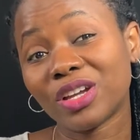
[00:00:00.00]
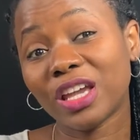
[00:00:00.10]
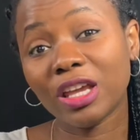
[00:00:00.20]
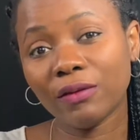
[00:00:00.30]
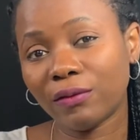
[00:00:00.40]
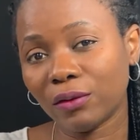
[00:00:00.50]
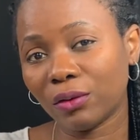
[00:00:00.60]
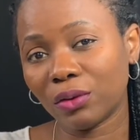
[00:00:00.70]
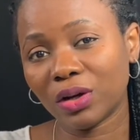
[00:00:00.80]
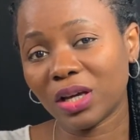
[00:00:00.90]

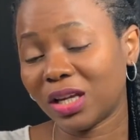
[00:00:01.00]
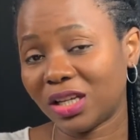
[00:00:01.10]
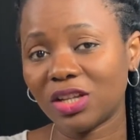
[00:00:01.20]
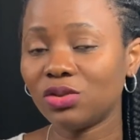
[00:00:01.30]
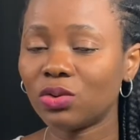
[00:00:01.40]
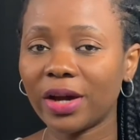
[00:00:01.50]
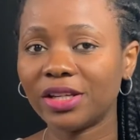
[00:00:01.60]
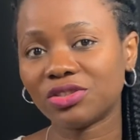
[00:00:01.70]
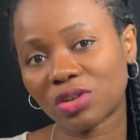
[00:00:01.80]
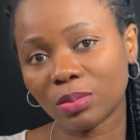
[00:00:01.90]
inflow, then you are
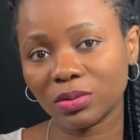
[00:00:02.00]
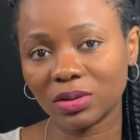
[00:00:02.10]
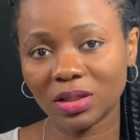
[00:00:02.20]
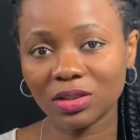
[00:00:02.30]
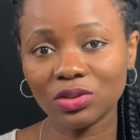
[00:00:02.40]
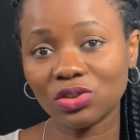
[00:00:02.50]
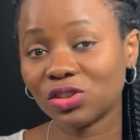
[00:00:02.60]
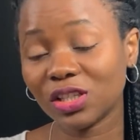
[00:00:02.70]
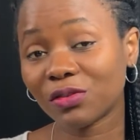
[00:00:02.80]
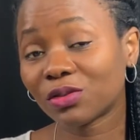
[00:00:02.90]
in trouble. You
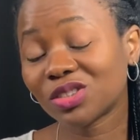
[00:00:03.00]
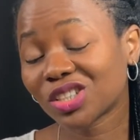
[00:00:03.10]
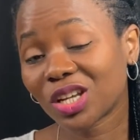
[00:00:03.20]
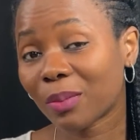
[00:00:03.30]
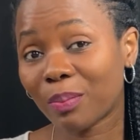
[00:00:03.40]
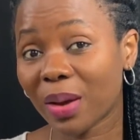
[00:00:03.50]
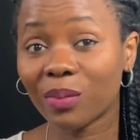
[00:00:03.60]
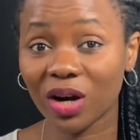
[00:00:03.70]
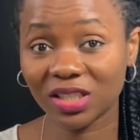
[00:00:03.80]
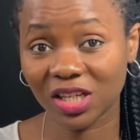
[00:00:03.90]
should even pay
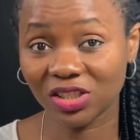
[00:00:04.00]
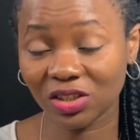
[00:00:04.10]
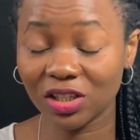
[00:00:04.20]
more attention